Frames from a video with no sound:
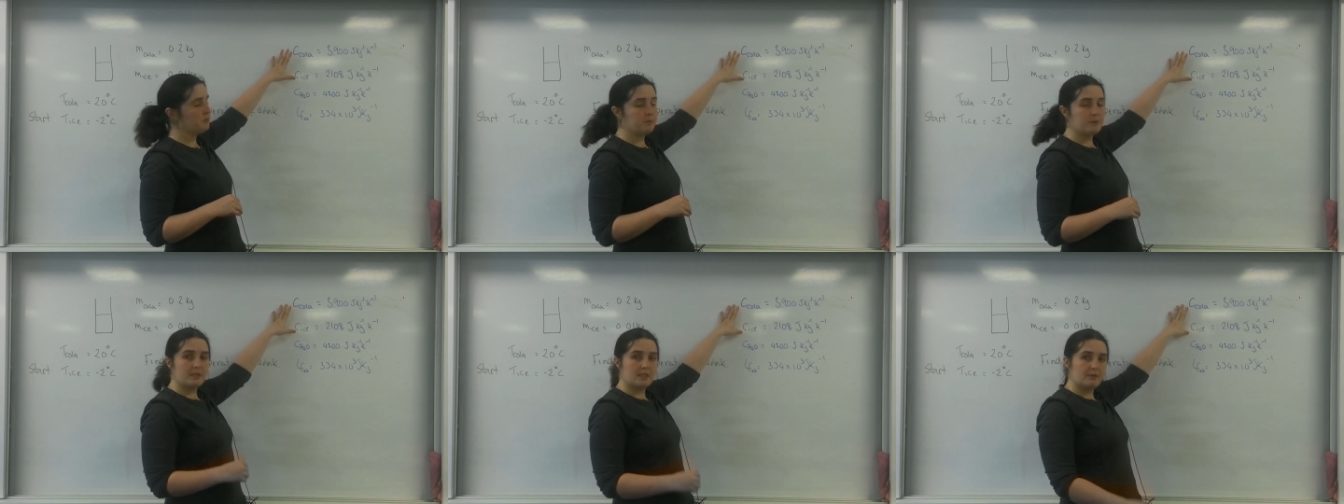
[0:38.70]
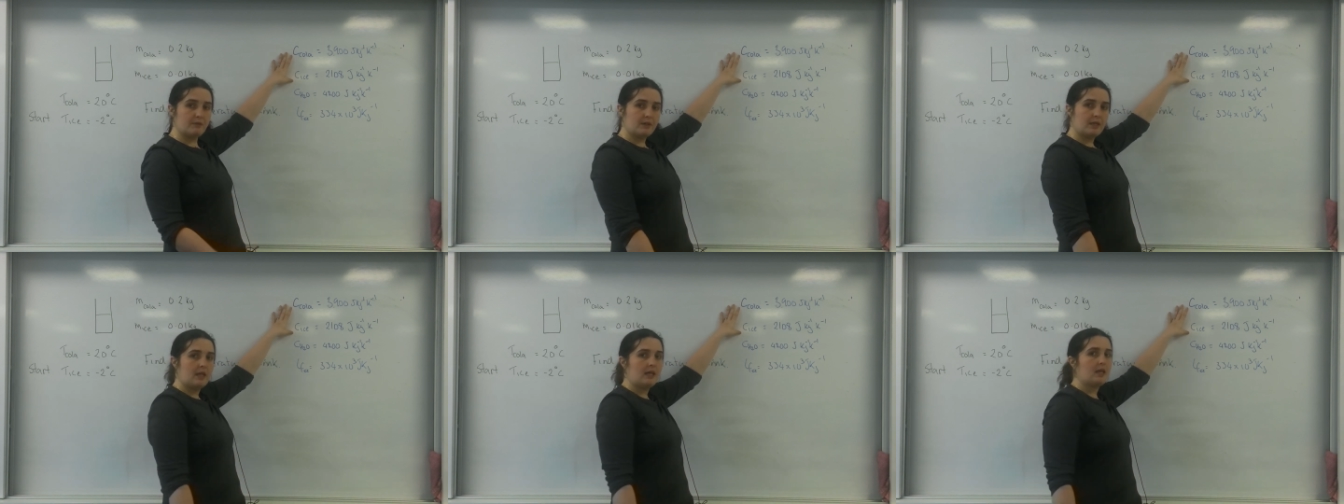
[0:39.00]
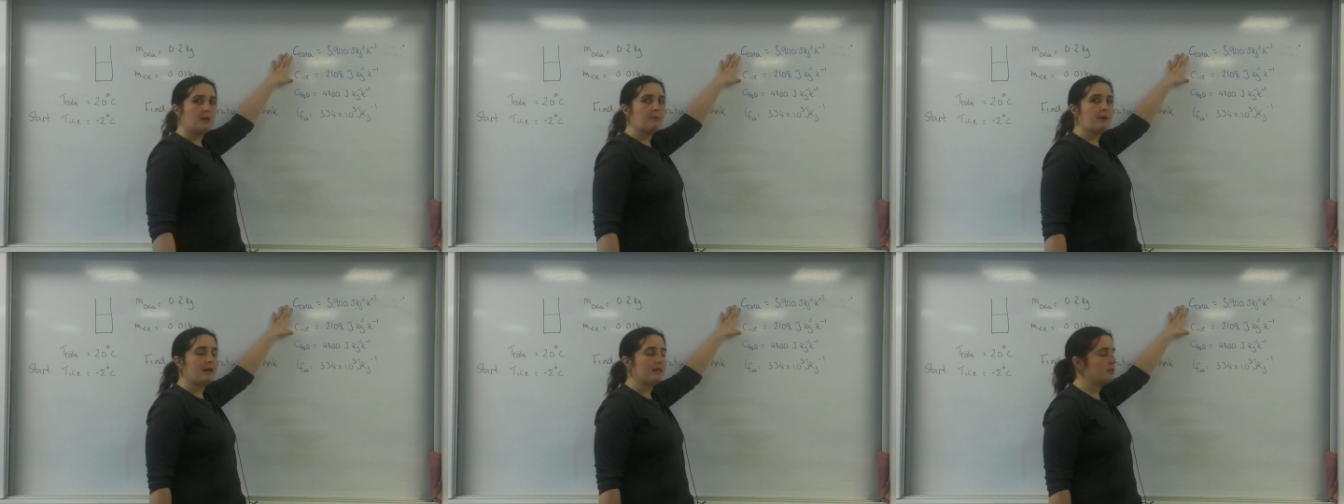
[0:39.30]
the specific
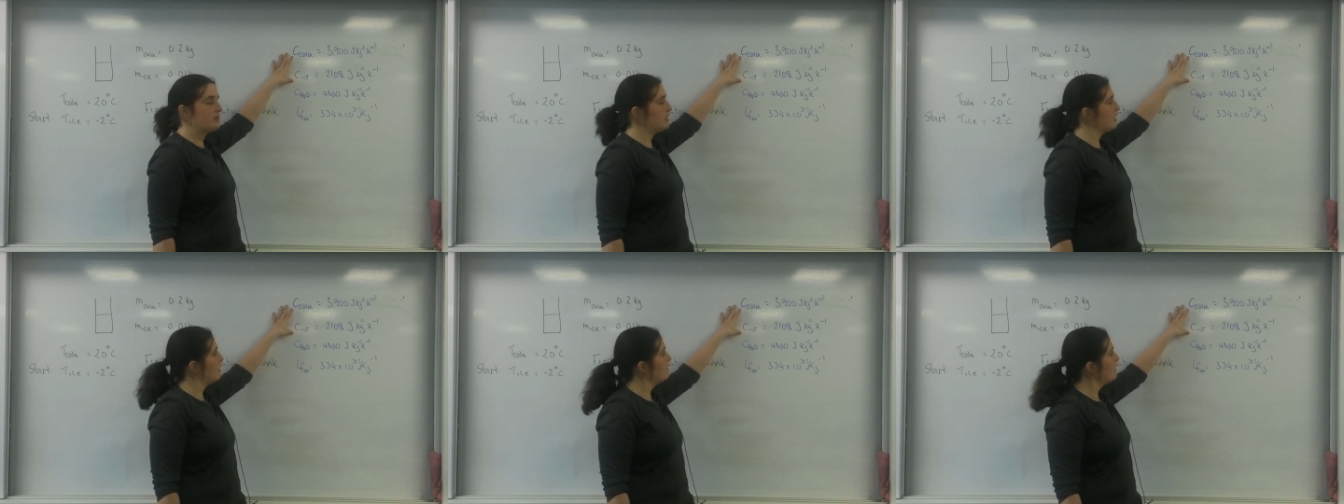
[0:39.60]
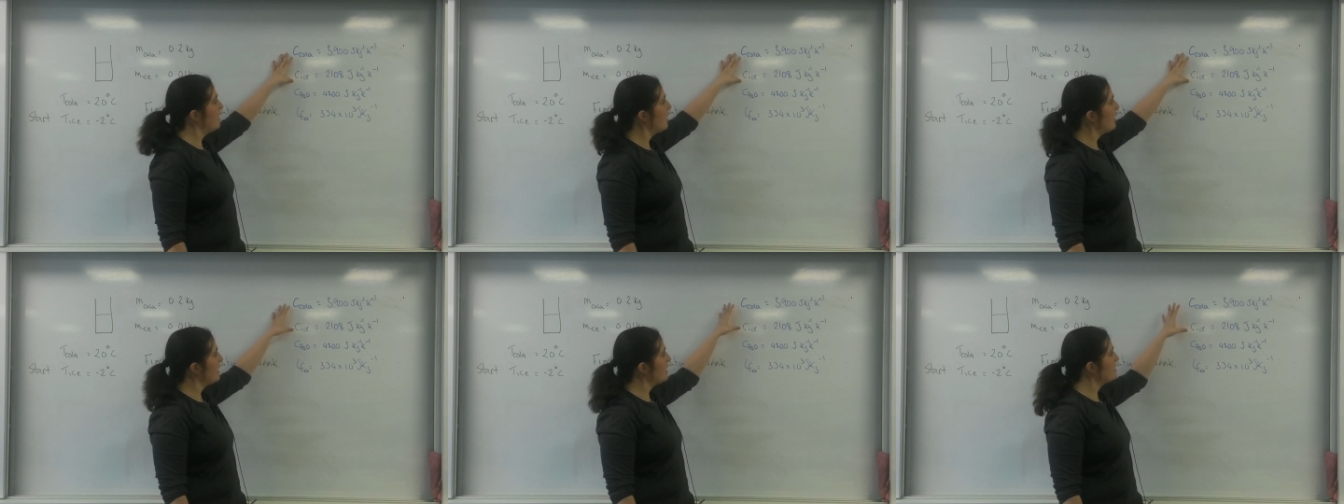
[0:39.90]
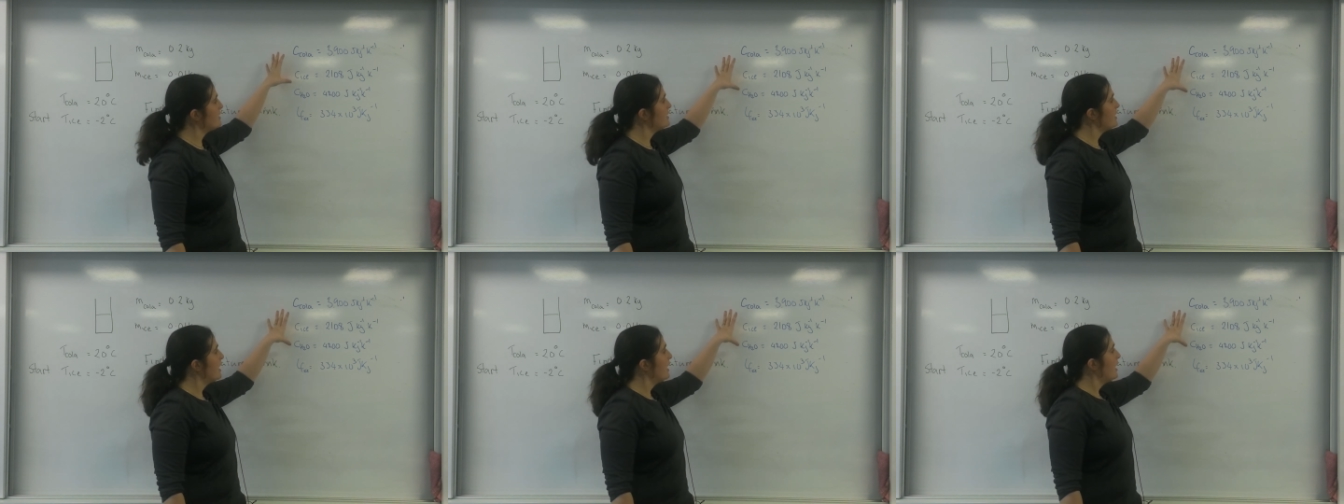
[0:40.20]
heat capacity of
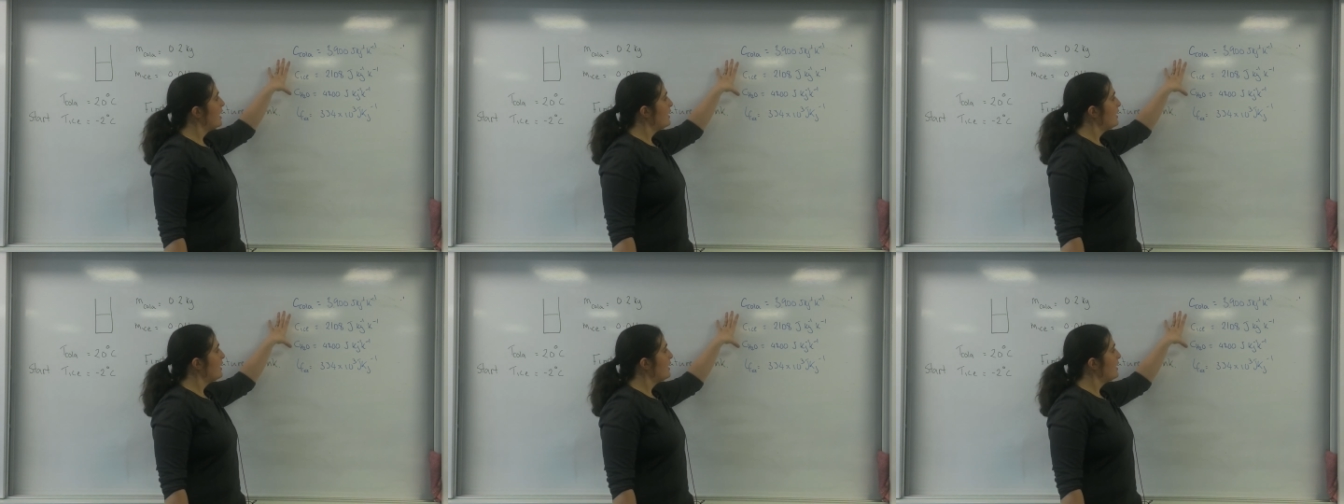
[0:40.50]
ice,